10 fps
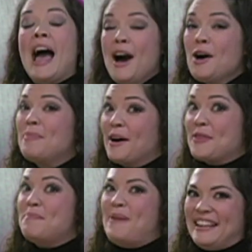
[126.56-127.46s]
how about
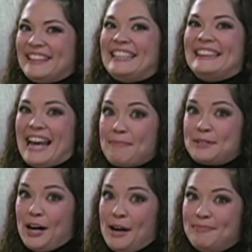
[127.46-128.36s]
the Bentley
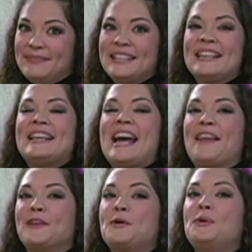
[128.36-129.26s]
laptop?
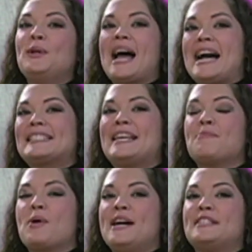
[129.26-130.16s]
At the cool asking
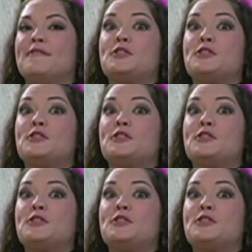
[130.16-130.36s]
price of